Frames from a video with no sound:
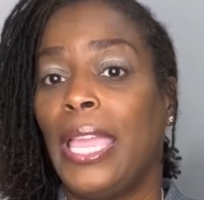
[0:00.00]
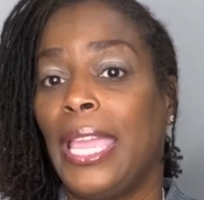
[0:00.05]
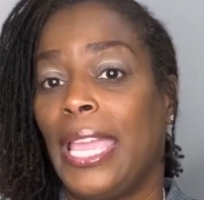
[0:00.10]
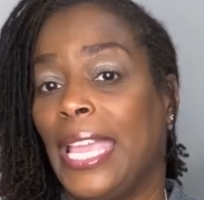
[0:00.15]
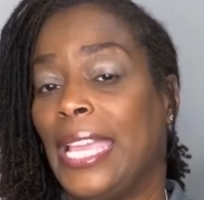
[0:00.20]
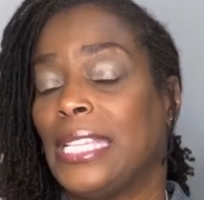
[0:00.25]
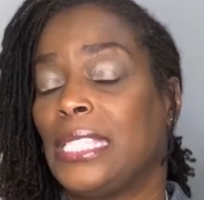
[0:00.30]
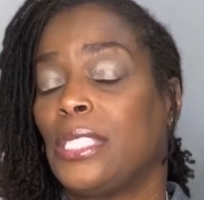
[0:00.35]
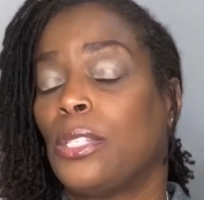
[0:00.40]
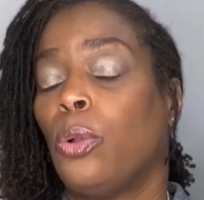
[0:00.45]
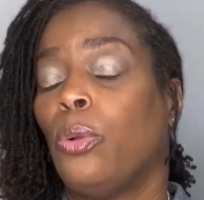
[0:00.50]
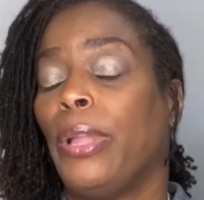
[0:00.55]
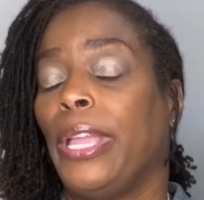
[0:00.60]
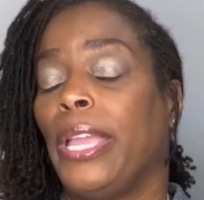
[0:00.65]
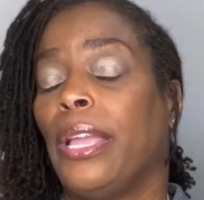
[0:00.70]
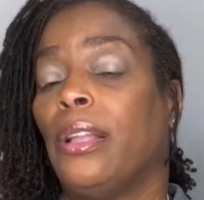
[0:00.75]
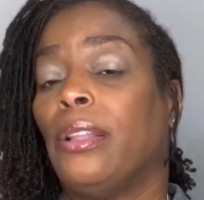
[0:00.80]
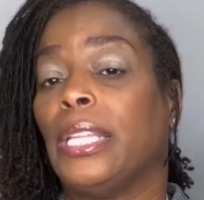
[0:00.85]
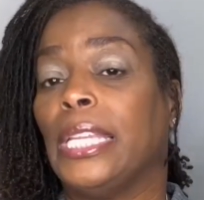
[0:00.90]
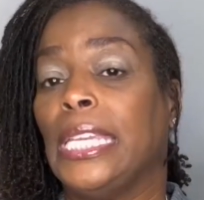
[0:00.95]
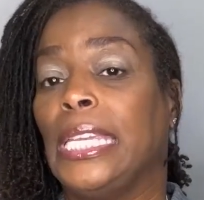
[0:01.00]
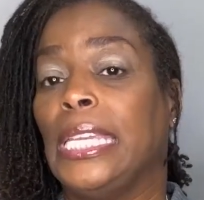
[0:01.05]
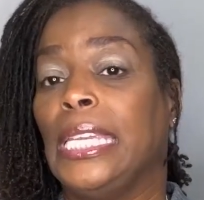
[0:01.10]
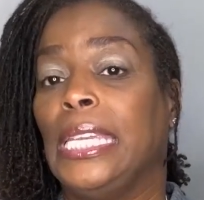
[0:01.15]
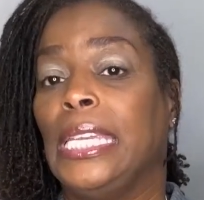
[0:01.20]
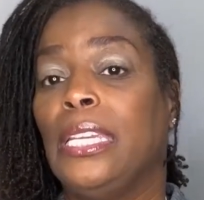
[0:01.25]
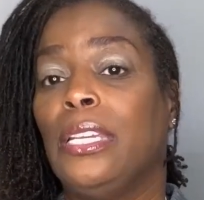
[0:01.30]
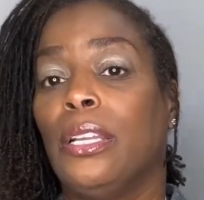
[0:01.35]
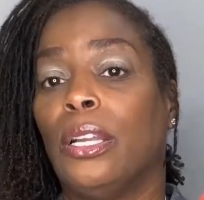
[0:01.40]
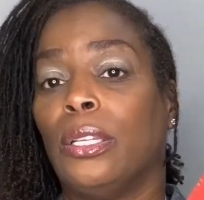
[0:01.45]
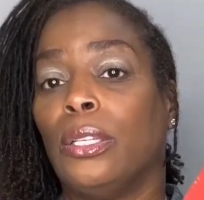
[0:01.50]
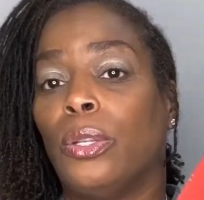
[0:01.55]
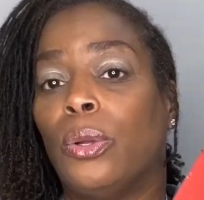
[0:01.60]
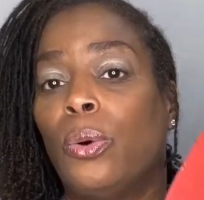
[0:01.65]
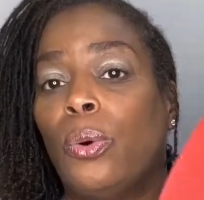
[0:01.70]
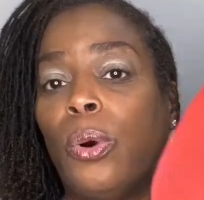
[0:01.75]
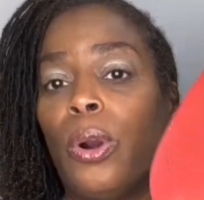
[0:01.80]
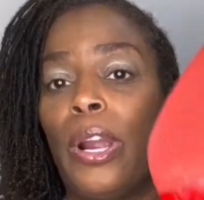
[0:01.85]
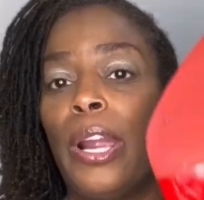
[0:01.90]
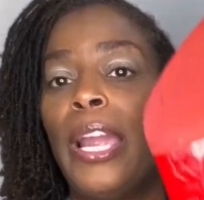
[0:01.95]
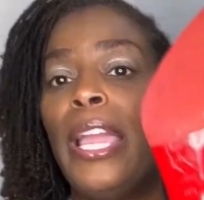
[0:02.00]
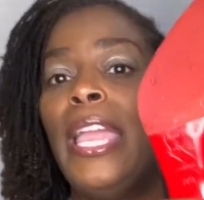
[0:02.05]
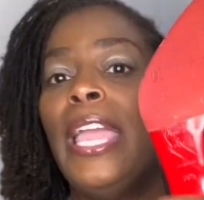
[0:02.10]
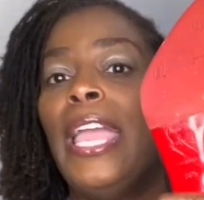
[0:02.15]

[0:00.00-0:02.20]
S-O-L-E Galore.